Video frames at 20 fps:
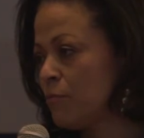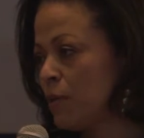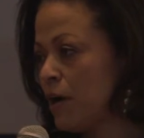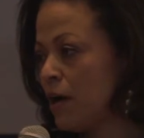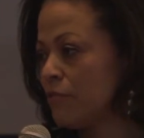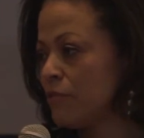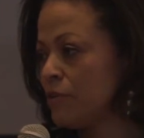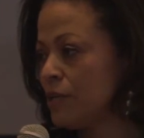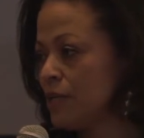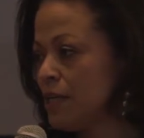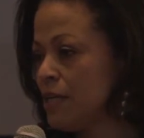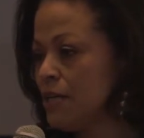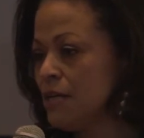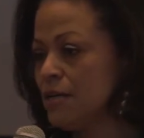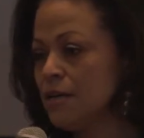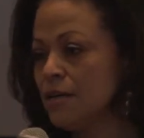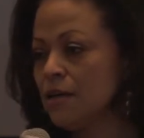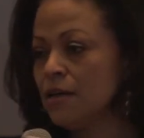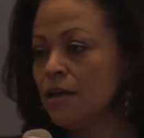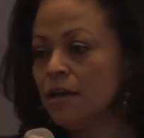poverty.
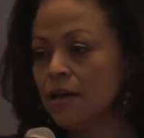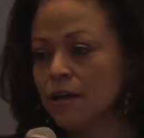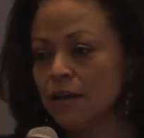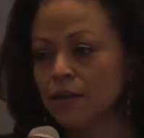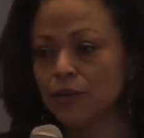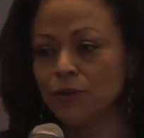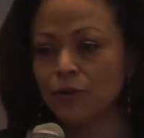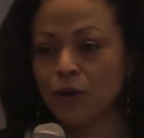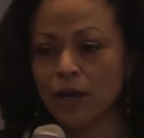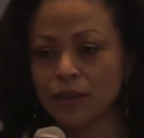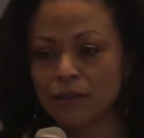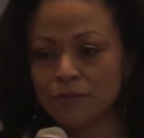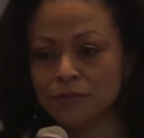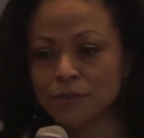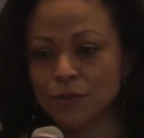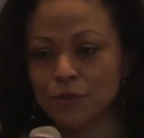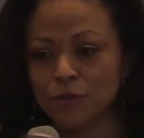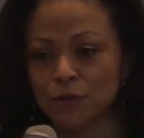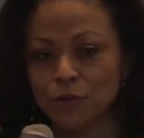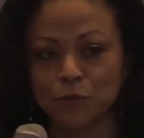You know, I lived
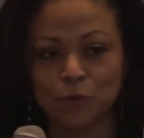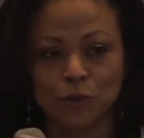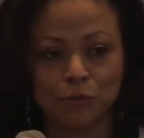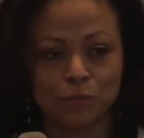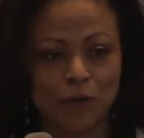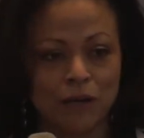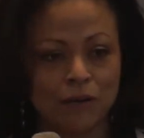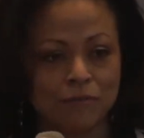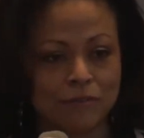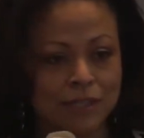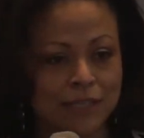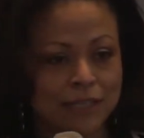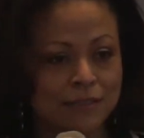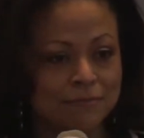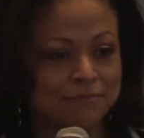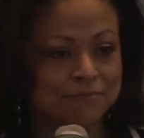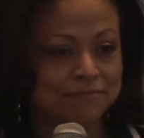in third world poverty.